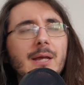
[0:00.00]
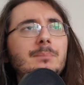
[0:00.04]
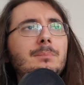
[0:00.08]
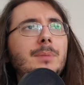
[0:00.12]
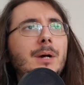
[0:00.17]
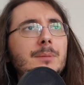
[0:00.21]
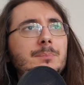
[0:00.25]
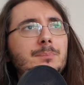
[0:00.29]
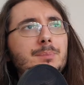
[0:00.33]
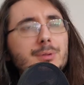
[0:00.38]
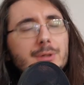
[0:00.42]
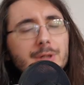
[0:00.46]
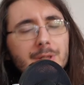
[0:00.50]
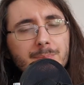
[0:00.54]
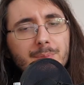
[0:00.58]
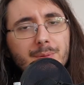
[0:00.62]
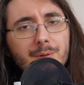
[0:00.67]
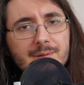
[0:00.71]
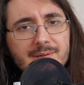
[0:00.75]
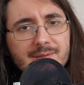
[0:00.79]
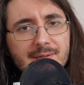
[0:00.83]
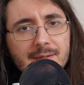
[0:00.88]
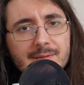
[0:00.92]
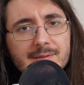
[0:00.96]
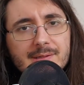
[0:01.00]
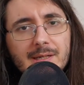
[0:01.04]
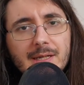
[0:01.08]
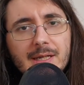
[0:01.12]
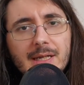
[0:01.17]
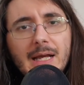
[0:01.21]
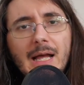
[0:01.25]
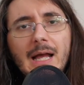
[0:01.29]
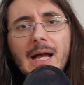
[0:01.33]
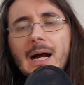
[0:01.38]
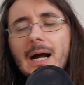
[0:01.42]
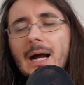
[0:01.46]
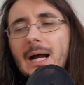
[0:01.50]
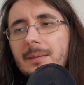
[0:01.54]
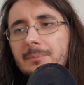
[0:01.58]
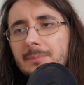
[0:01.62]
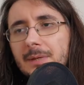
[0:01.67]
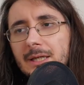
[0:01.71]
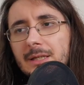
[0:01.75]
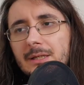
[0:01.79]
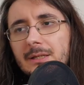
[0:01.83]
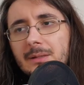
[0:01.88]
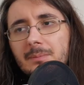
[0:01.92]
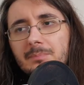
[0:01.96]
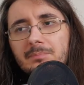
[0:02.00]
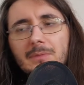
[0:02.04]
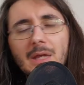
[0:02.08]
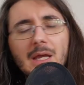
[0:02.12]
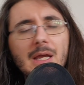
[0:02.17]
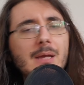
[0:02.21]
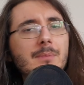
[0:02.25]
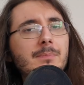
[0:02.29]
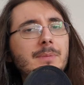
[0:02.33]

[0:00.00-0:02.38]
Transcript: And by pre-processing, I mean